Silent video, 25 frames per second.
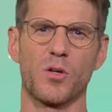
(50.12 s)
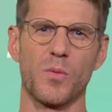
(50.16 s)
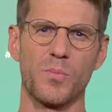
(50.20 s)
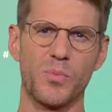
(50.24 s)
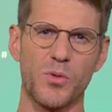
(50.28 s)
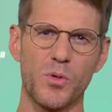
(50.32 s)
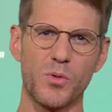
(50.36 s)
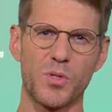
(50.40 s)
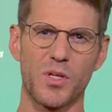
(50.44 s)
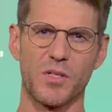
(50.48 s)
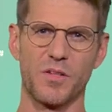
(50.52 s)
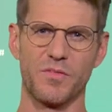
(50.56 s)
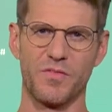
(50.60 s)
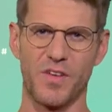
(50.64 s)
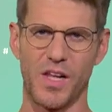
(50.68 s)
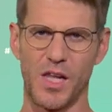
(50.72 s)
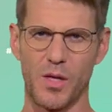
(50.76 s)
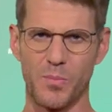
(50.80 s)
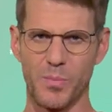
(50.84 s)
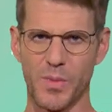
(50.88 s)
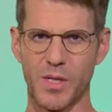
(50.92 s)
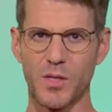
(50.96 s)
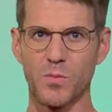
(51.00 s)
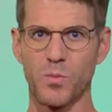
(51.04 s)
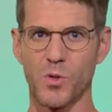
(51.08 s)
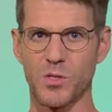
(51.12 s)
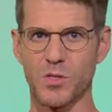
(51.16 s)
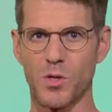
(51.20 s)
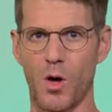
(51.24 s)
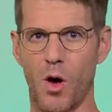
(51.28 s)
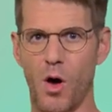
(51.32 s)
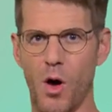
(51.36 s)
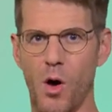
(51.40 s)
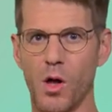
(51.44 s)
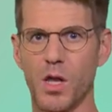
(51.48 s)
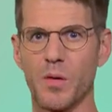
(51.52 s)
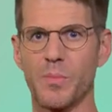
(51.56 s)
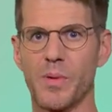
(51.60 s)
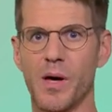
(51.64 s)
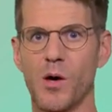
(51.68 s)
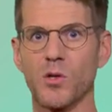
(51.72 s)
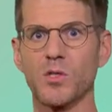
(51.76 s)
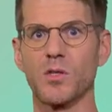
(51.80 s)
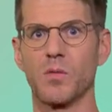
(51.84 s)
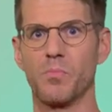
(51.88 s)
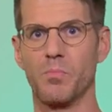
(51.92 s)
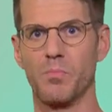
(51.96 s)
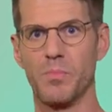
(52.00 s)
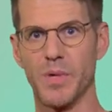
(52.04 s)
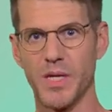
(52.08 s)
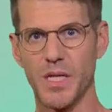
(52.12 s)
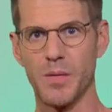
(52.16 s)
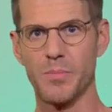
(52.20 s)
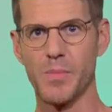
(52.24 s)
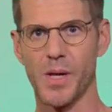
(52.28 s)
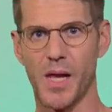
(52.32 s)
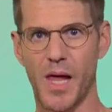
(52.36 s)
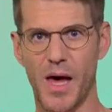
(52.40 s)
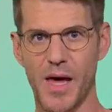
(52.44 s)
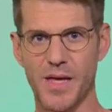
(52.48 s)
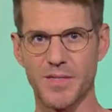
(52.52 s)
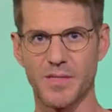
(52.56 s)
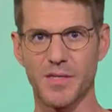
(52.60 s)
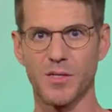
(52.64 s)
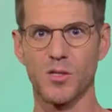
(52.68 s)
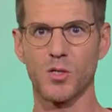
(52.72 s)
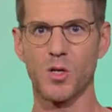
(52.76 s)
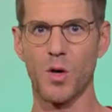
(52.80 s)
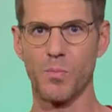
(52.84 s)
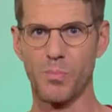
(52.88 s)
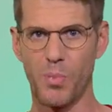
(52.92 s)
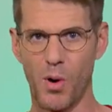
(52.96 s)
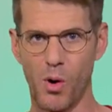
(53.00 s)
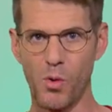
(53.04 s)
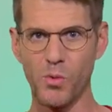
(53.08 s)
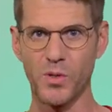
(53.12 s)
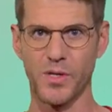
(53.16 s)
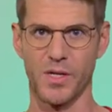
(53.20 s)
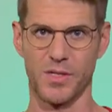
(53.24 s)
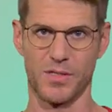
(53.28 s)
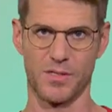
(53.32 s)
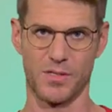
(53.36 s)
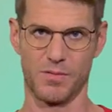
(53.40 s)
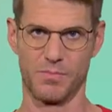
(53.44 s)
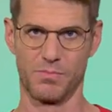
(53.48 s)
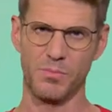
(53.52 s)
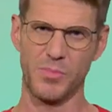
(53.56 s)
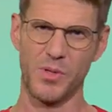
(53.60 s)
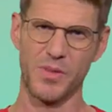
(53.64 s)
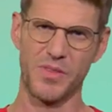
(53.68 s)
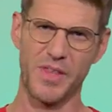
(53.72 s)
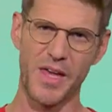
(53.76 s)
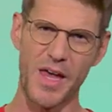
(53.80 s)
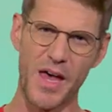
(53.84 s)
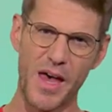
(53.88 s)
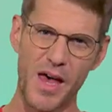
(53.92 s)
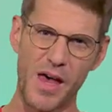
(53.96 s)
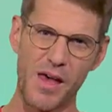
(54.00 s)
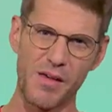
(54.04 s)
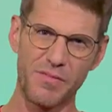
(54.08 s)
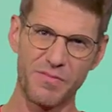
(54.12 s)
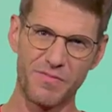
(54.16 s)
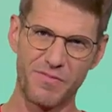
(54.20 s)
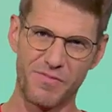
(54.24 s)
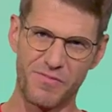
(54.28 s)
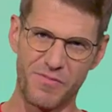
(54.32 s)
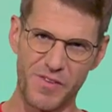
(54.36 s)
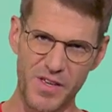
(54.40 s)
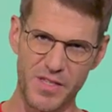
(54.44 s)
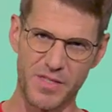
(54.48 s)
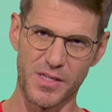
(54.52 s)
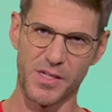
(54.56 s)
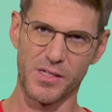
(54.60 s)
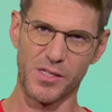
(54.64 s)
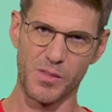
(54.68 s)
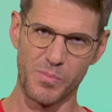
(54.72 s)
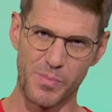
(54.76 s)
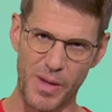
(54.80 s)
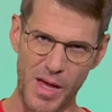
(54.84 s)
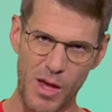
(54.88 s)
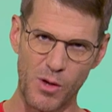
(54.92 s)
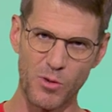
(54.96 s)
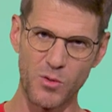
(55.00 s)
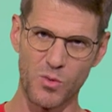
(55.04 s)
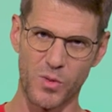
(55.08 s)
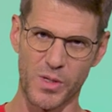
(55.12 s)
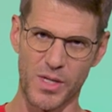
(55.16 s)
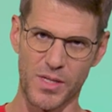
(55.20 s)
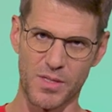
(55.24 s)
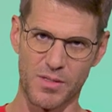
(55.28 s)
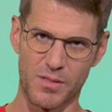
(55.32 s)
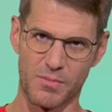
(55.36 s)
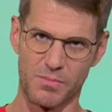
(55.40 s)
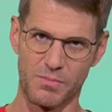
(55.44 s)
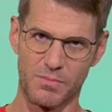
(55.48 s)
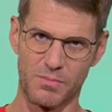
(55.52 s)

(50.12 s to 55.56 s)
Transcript: computer development was all about minimalizing components. But there are physical boundaries.